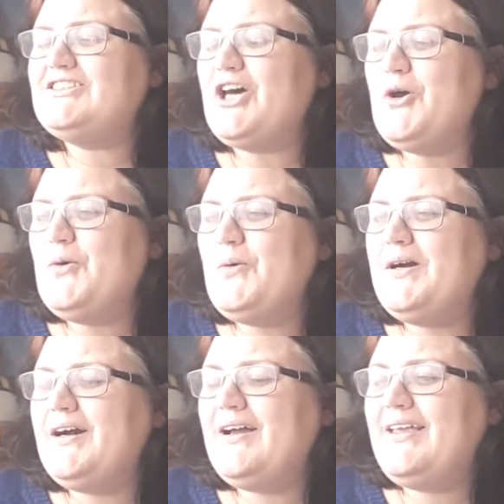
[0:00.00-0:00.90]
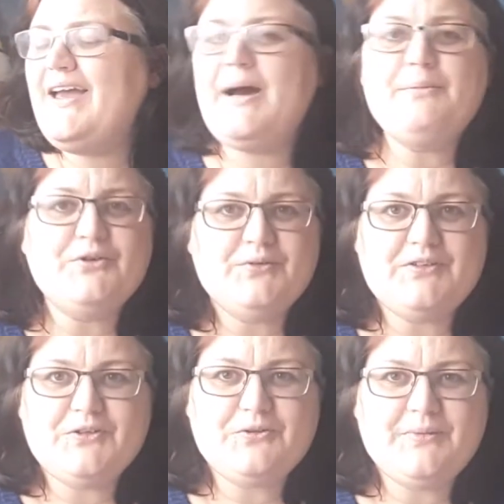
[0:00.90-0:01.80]
So, yeah, I'm also on
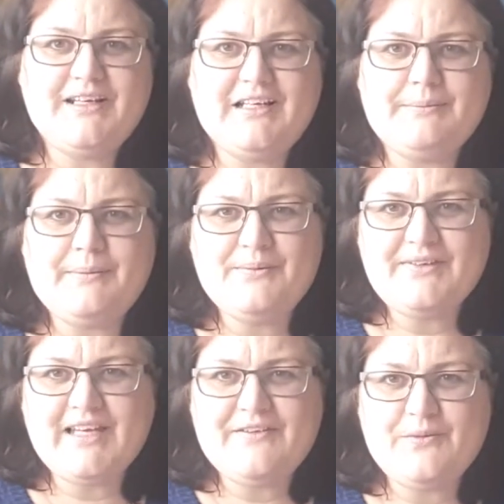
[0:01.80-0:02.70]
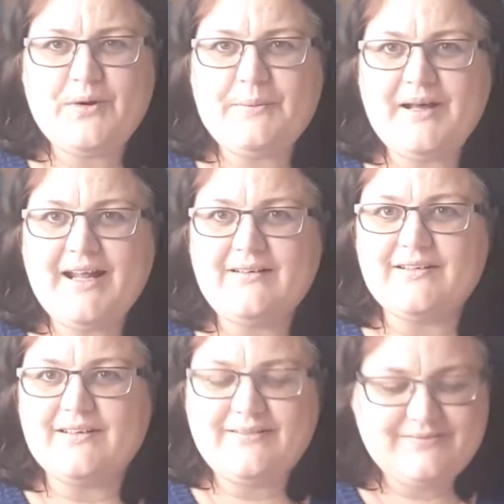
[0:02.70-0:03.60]
social media, but I'm always careful what I put out
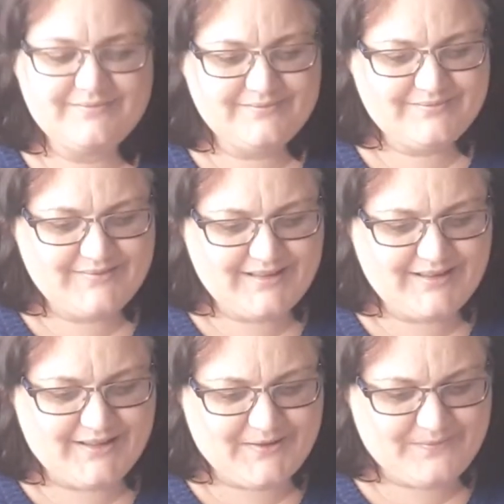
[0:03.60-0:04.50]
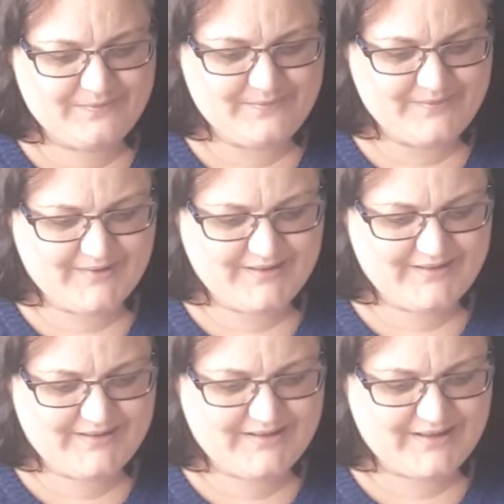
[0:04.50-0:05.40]
of there. Here you go.
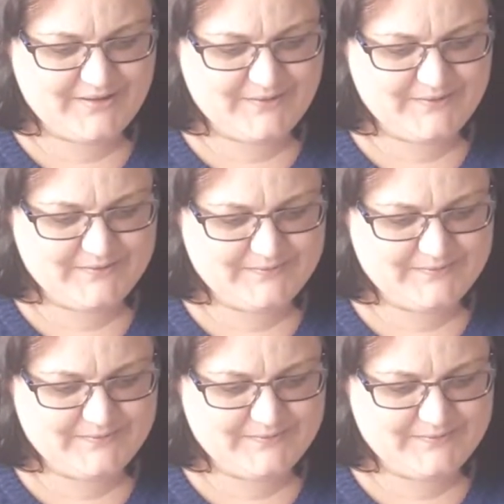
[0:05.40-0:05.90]
So.